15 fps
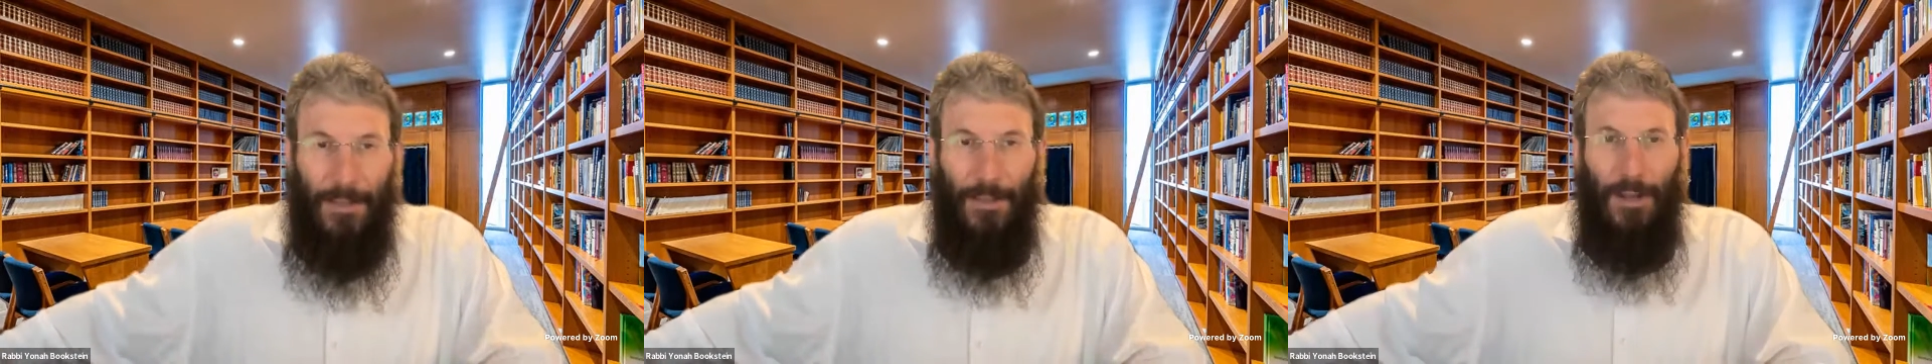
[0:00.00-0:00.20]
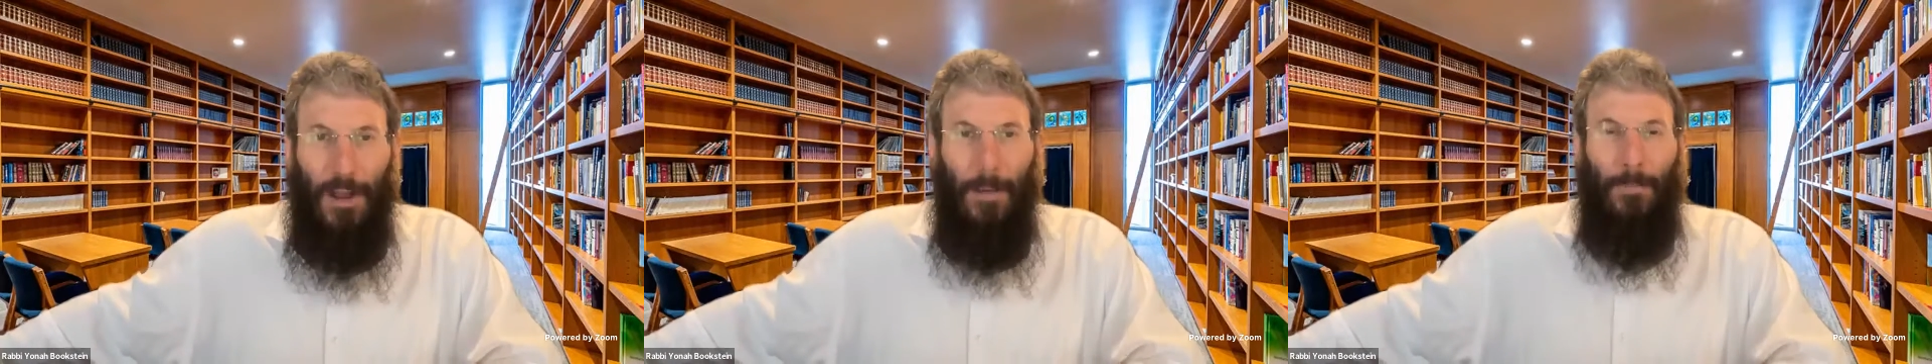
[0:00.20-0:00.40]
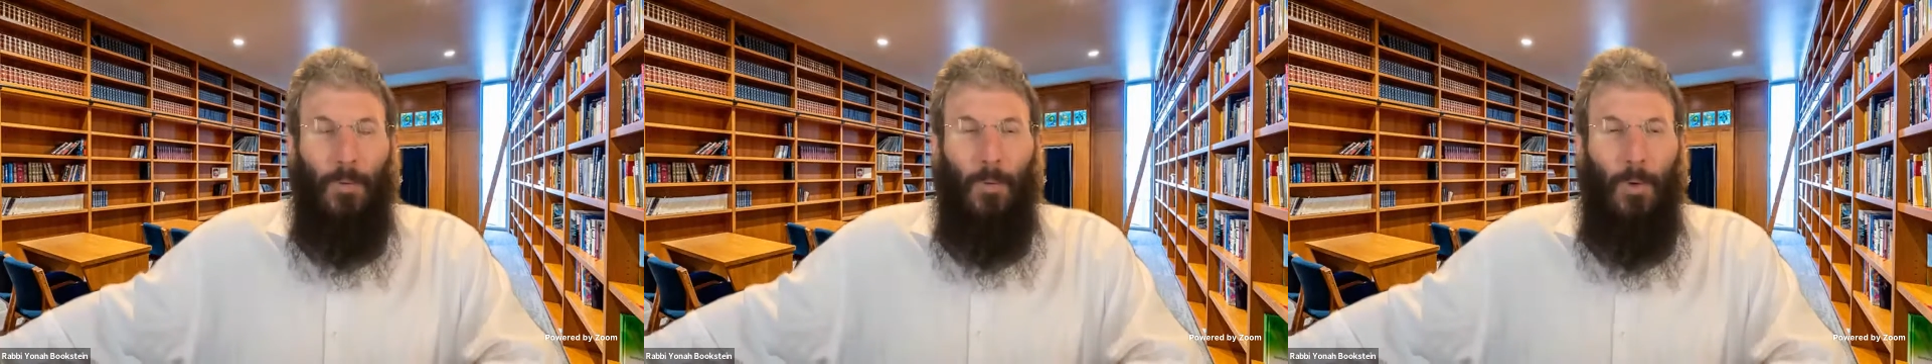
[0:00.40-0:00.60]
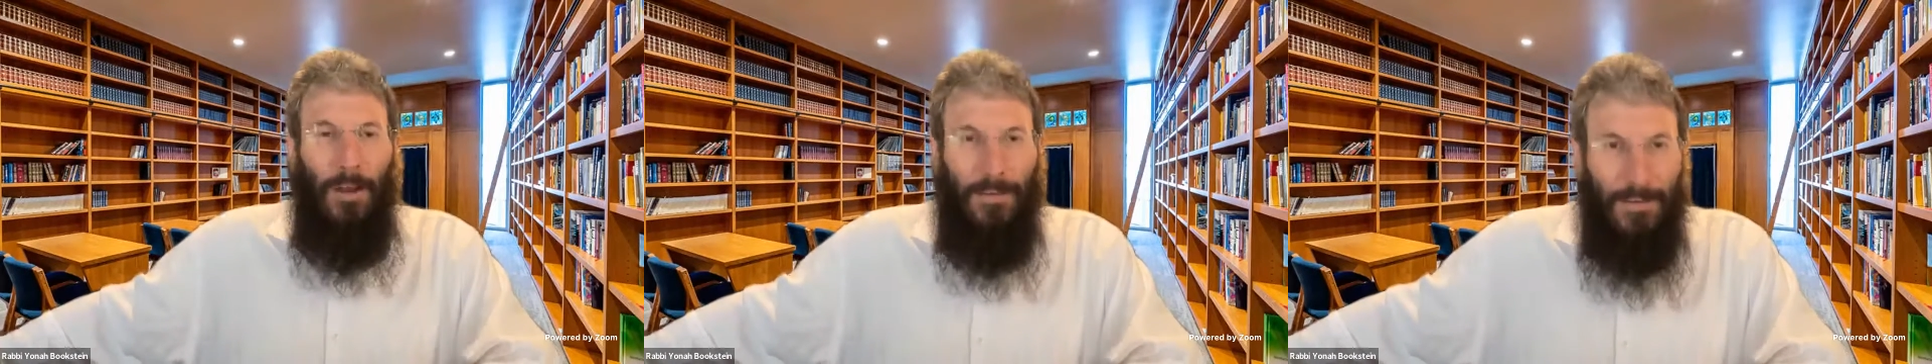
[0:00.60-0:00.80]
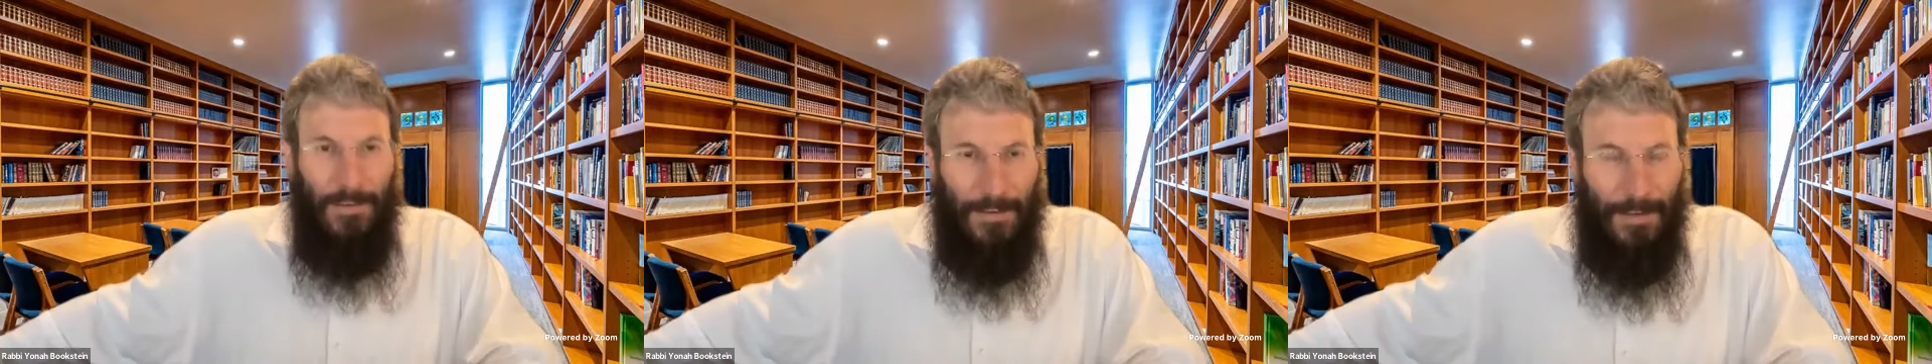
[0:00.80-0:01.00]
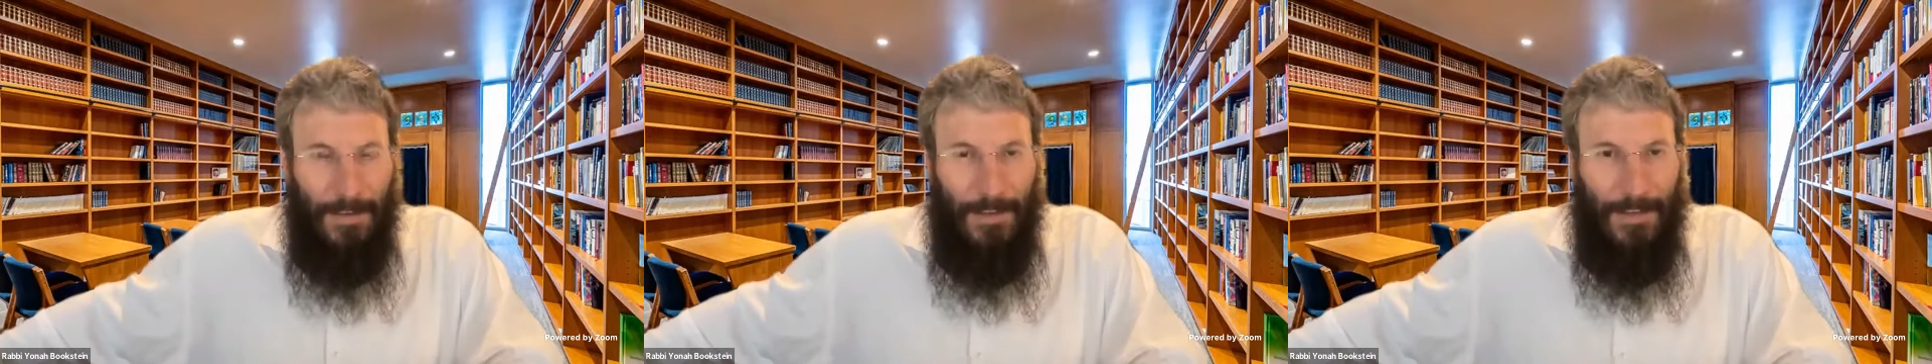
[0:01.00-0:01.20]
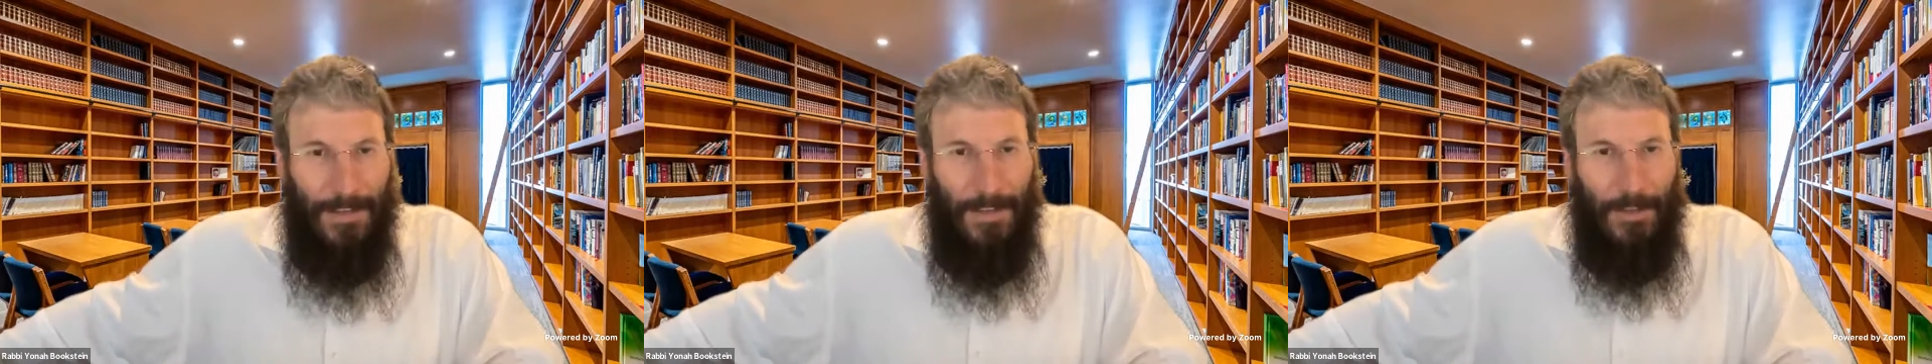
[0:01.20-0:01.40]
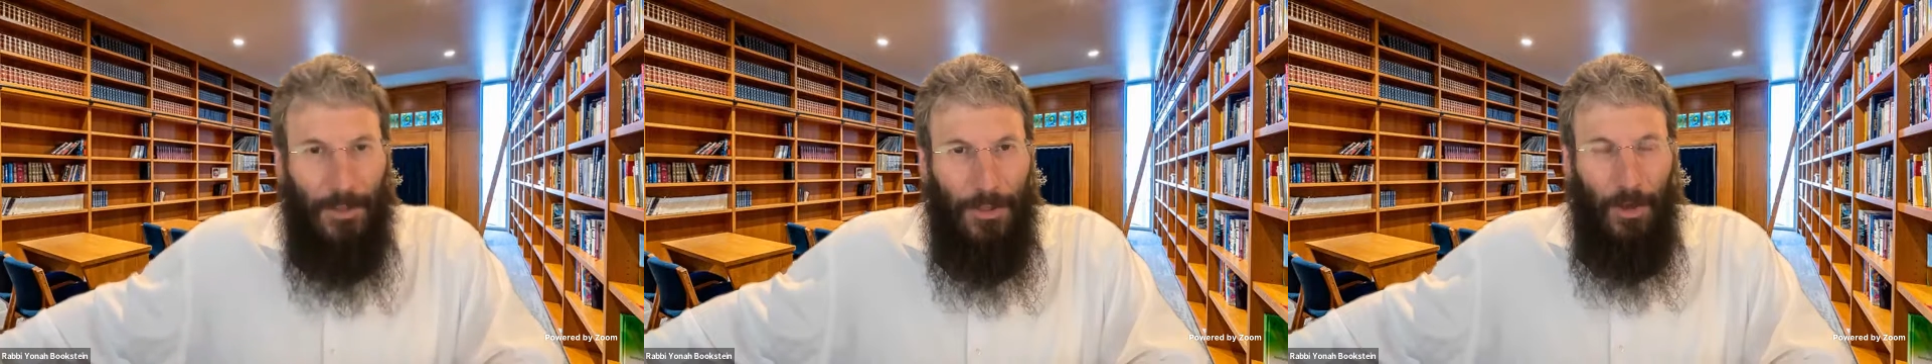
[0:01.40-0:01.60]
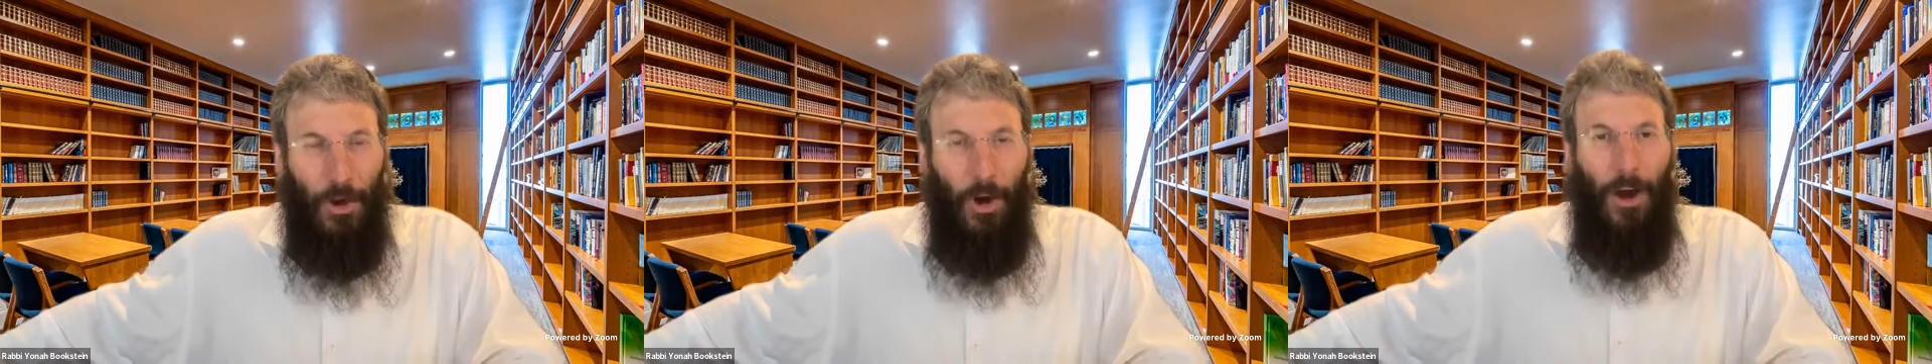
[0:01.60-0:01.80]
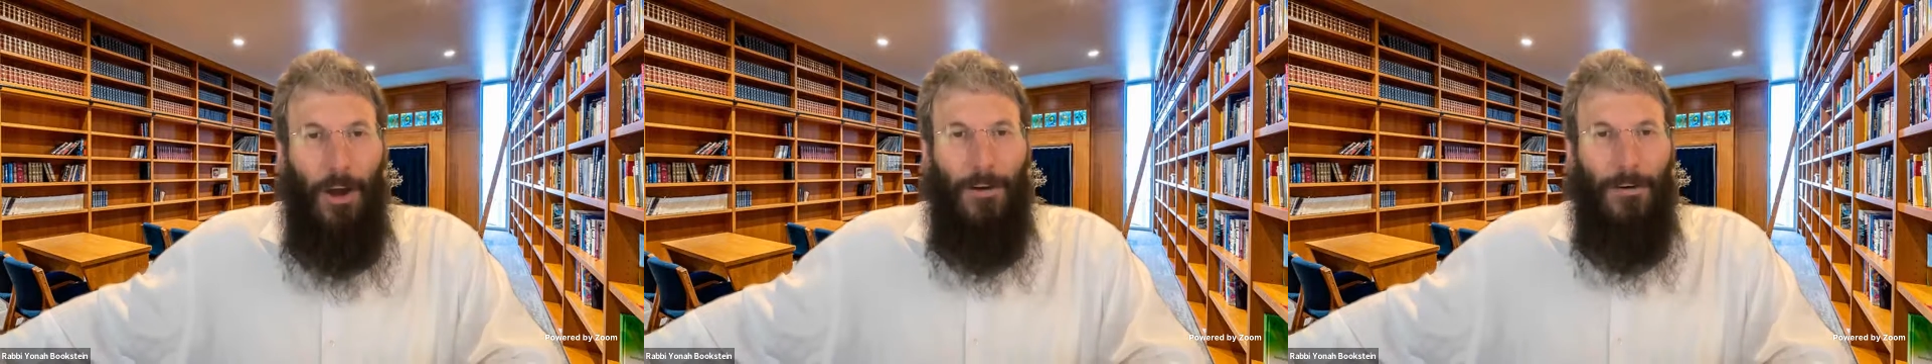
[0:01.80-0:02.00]
the number one, the
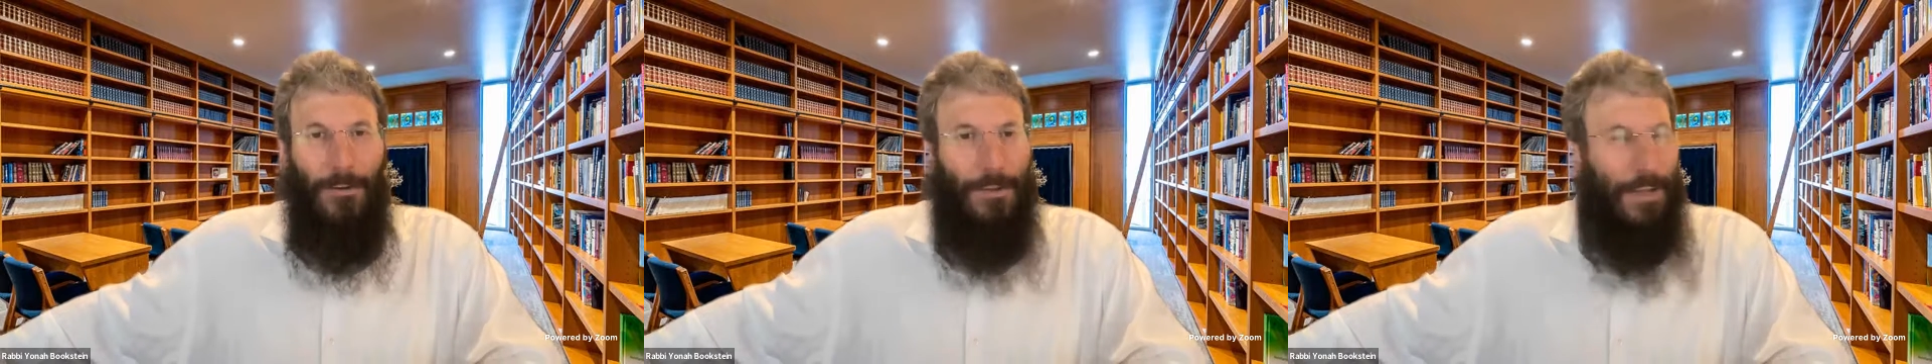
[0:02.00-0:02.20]
car.